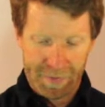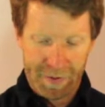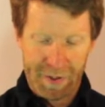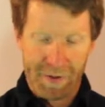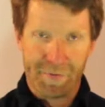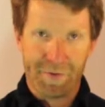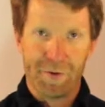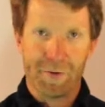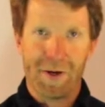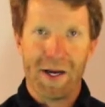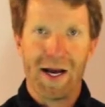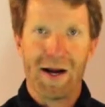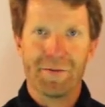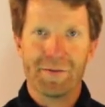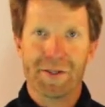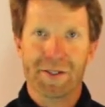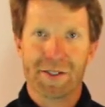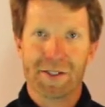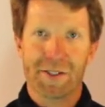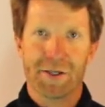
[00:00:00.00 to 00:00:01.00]
If you
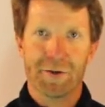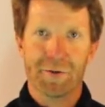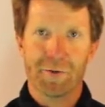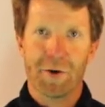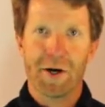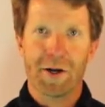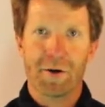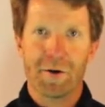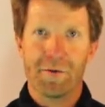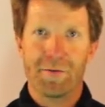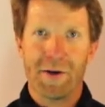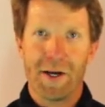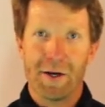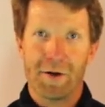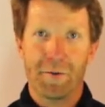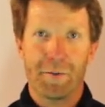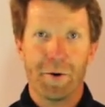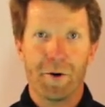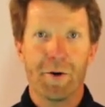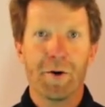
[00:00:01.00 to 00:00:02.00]
have distilled water
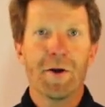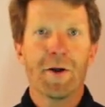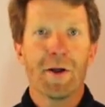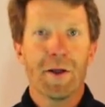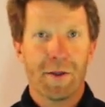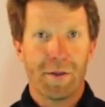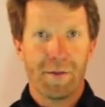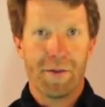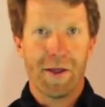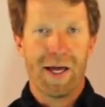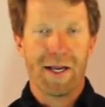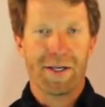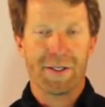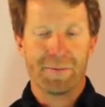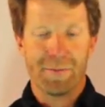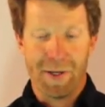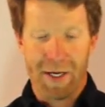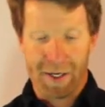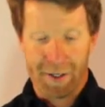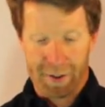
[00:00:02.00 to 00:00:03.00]
available, that
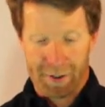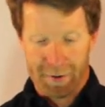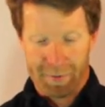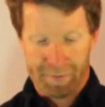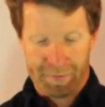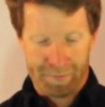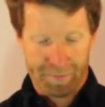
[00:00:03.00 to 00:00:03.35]
is better.